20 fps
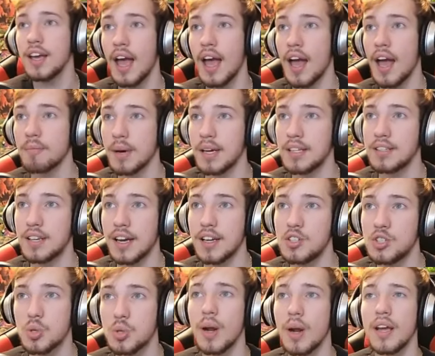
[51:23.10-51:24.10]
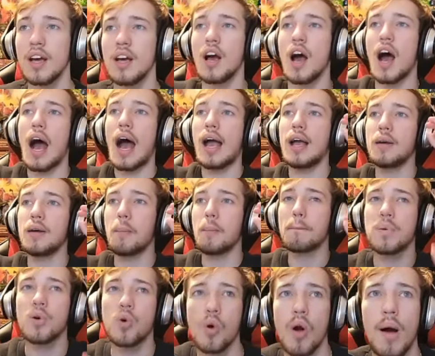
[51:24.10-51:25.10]
at my dice tray, I
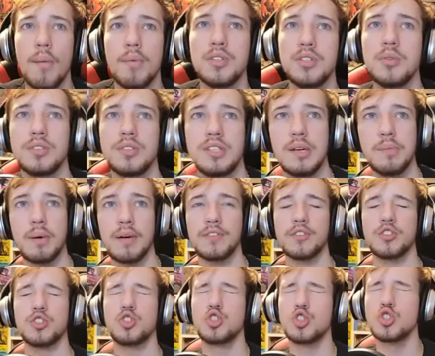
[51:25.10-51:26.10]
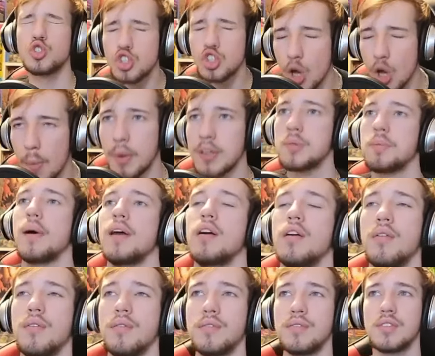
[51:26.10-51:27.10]
promise you a debuff is so much better.
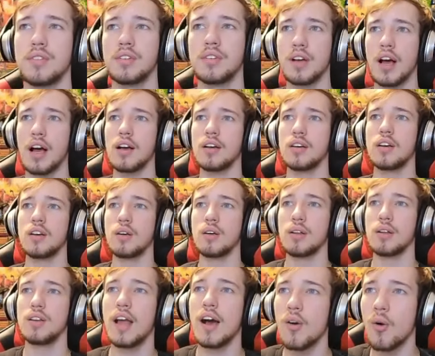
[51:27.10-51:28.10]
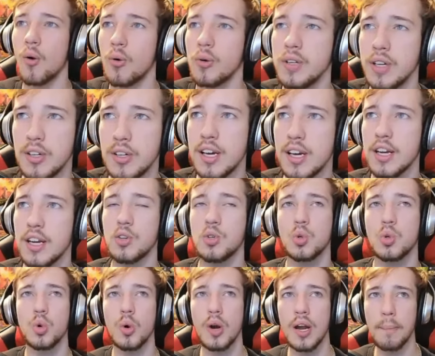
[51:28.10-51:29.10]
Not only are you getting
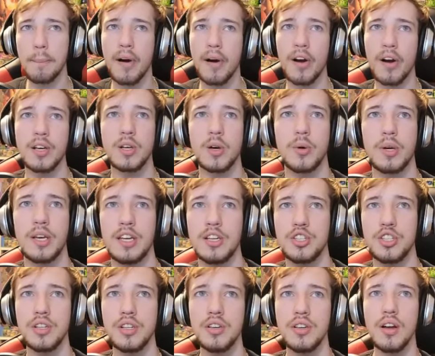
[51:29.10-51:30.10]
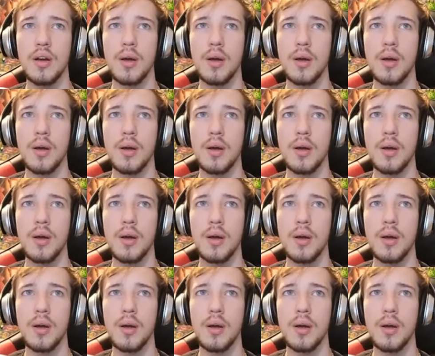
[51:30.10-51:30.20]
great party cohesion,